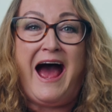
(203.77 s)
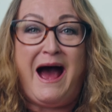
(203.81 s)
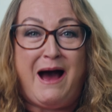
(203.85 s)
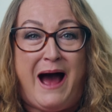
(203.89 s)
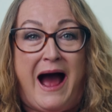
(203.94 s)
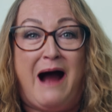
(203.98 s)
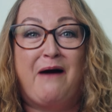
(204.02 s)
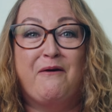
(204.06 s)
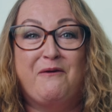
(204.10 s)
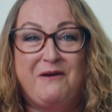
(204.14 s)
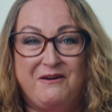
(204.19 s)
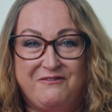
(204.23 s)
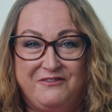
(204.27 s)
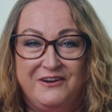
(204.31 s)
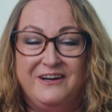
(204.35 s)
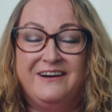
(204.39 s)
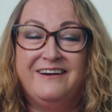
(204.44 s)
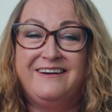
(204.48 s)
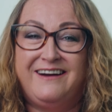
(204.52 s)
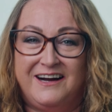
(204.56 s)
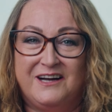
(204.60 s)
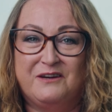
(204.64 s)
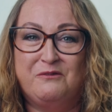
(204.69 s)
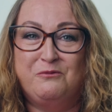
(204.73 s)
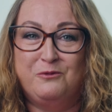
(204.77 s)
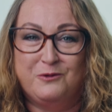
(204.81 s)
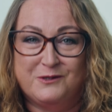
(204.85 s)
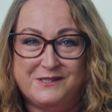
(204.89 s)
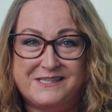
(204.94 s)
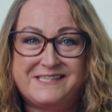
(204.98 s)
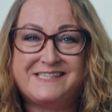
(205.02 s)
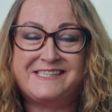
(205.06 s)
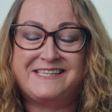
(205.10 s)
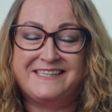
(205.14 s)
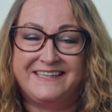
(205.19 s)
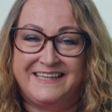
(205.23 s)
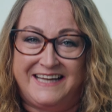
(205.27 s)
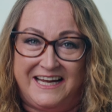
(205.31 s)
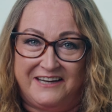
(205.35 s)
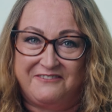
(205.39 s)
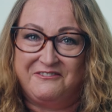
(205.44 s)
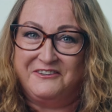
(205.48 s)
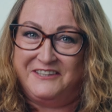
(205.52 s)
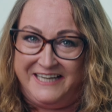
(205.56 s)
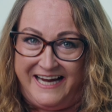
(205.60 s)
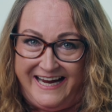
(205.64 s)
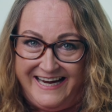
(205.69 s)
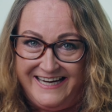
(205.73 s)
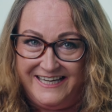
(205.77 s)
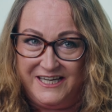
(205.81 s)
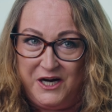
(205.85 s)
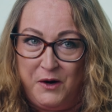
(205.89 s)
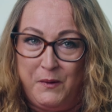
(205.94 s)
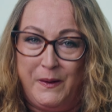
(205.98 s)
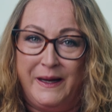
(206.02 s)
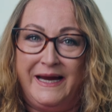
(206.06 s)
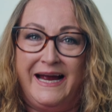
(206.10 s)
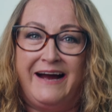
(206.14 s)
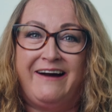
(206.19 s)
However, I would still advocate going